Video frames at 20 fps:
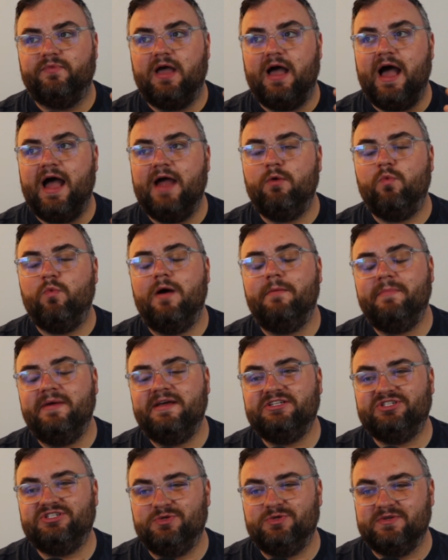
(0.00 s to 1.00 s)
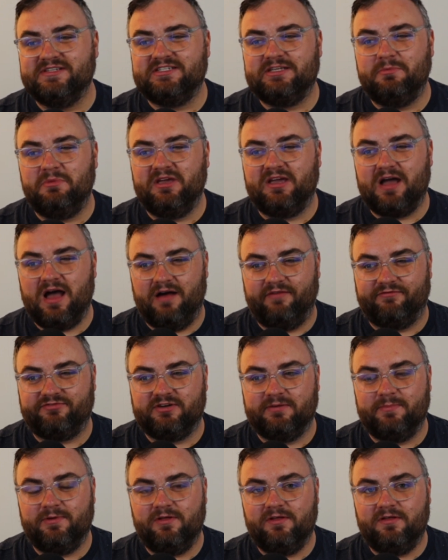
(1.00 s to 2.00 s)
I want my students to be
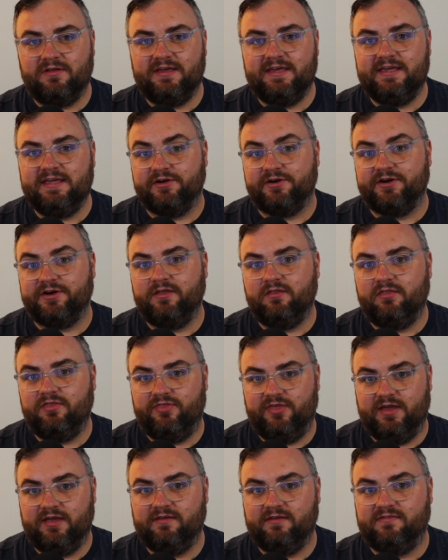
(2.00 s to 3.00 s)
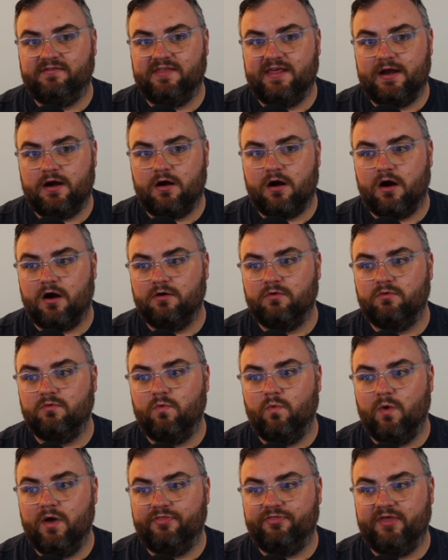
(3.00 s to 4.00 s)
comfortable hearing things that aren't
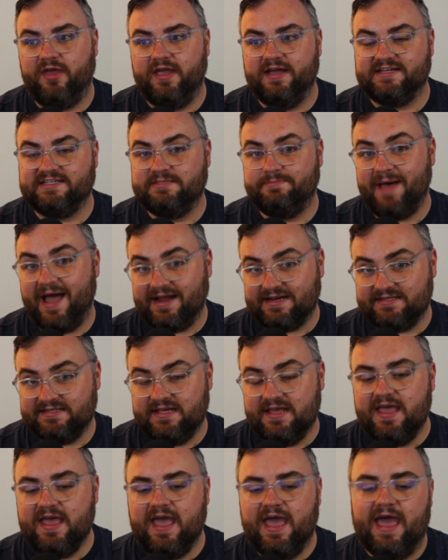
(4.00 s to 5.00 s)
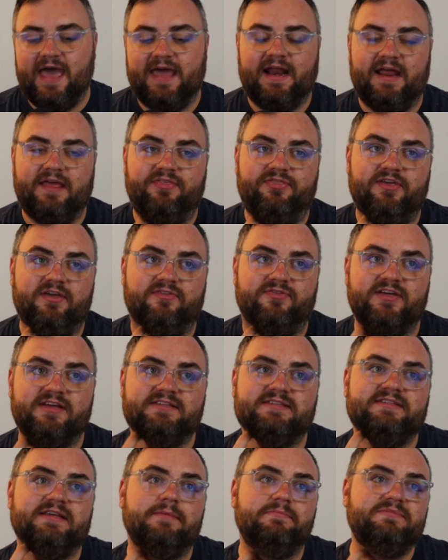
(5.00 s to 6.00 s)
what they expect. And I think that
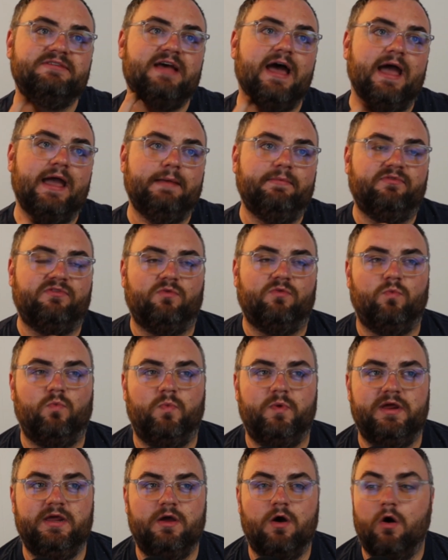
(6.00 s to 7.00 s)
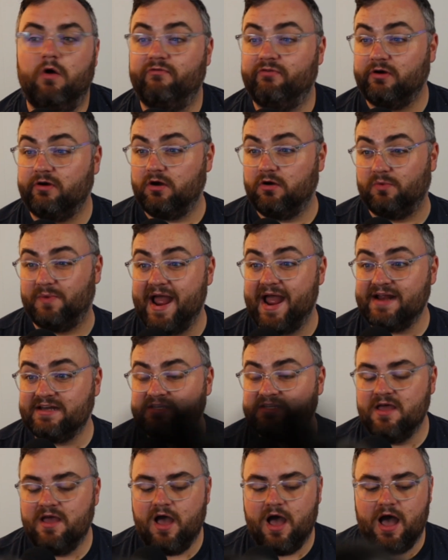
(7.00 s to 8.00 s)
sometimes we
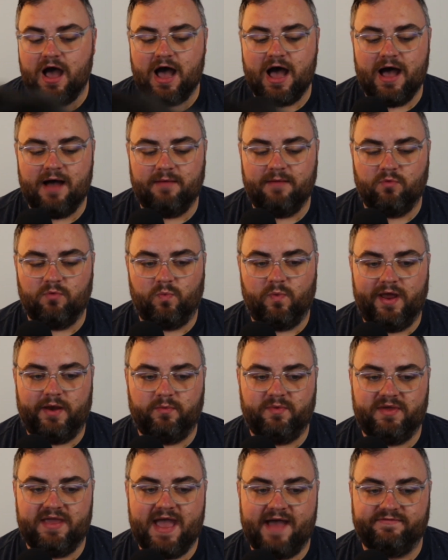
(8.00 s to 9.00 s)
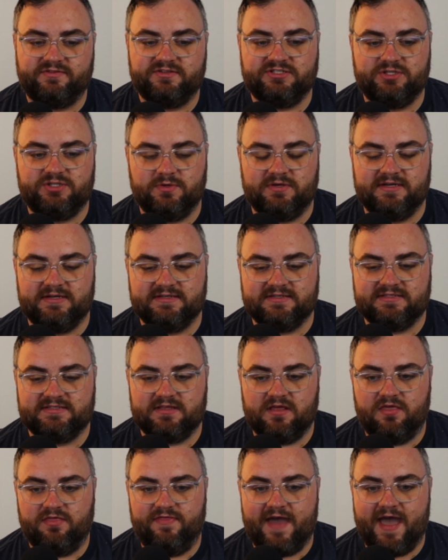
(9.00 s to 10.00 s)
overcorrect when we have students
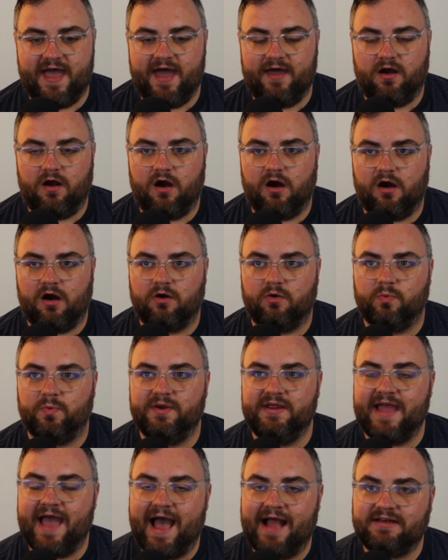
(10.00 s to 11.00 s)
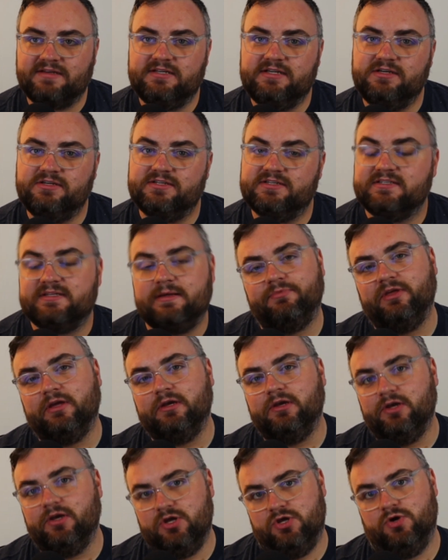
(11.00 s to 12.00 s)
that are reacting to
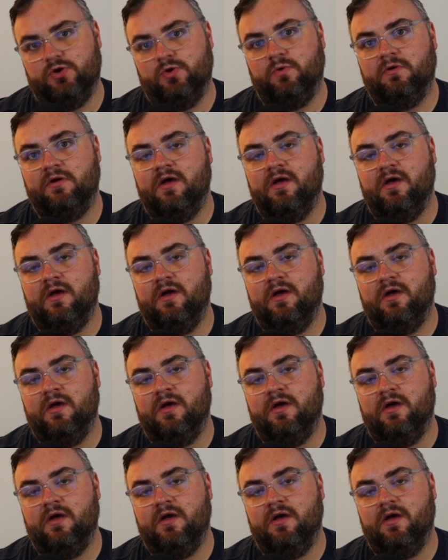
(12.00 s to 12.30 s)
something new.